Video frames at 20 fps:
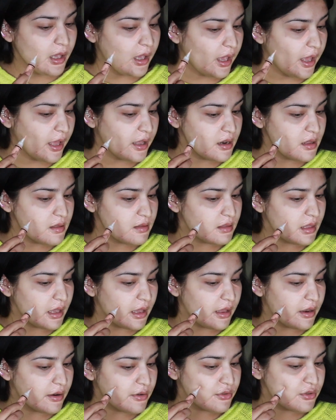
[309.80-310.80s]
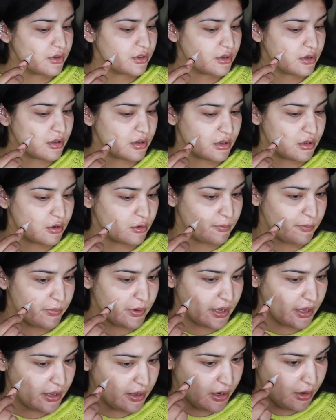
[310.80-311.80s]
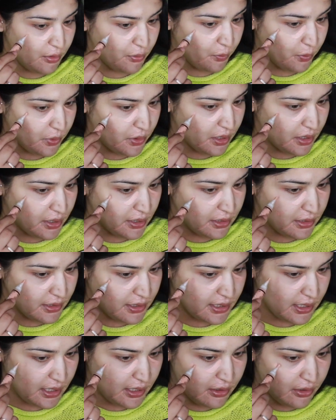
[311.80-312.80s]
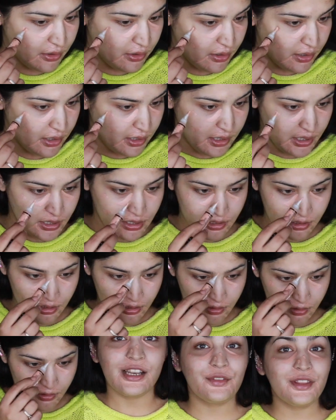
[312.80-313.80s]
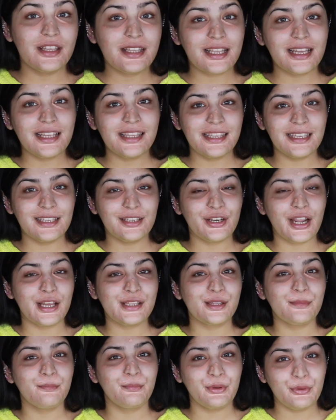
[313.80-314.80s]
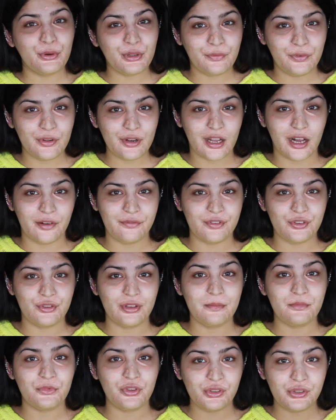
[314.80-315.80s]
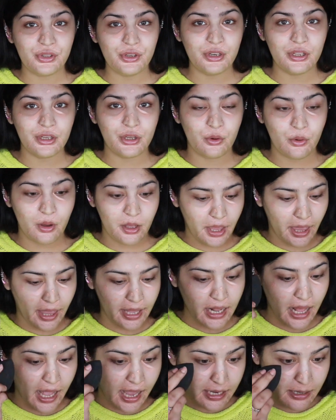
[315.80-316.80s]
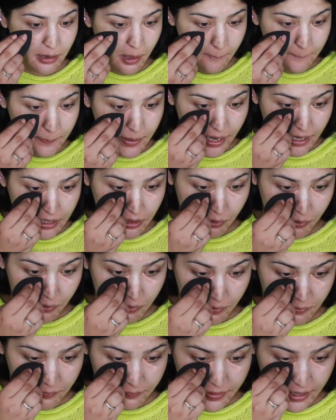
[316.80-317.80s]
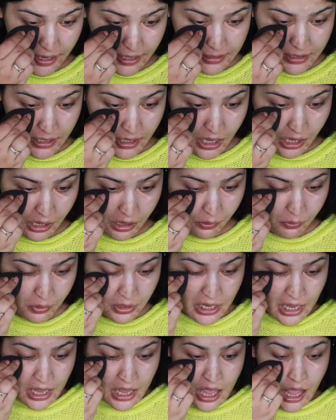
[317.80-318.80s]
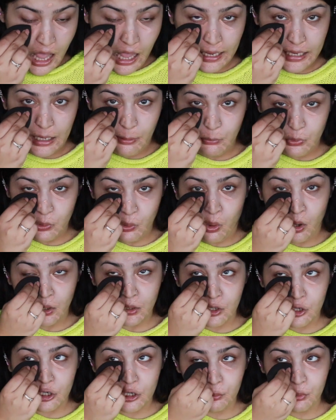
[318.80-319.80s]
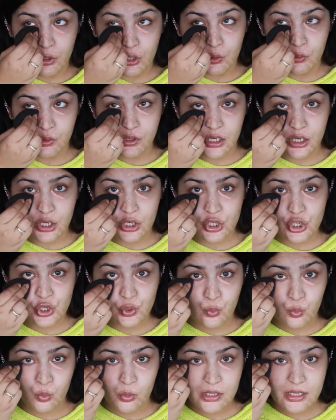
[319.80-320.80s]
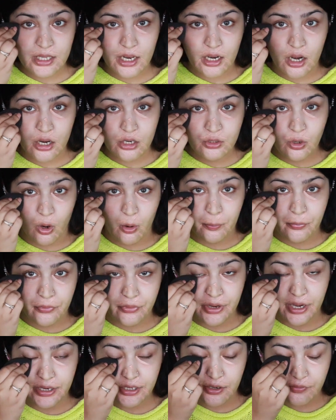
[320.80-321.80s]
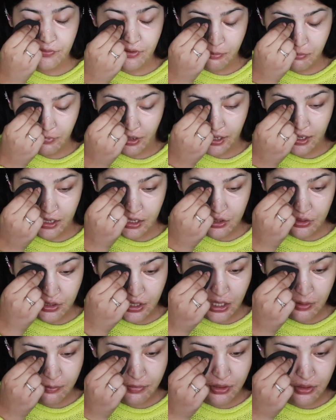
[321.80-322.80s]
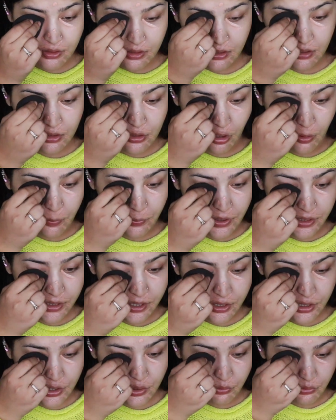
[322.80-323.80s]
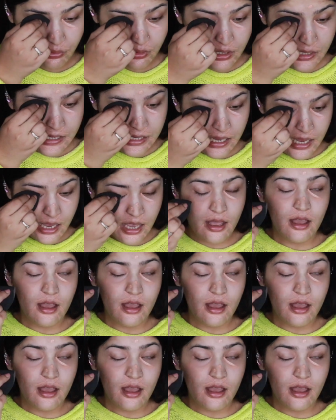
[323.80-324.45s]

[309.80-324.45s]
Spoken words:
here and there just to play around with the concealer a little. Now this concealer has a beautiful coverage, so I'm just gonna go ahead and blend all of that out. I am not gonna be using tools that are top rated from Nykaa today, because the top rated tools,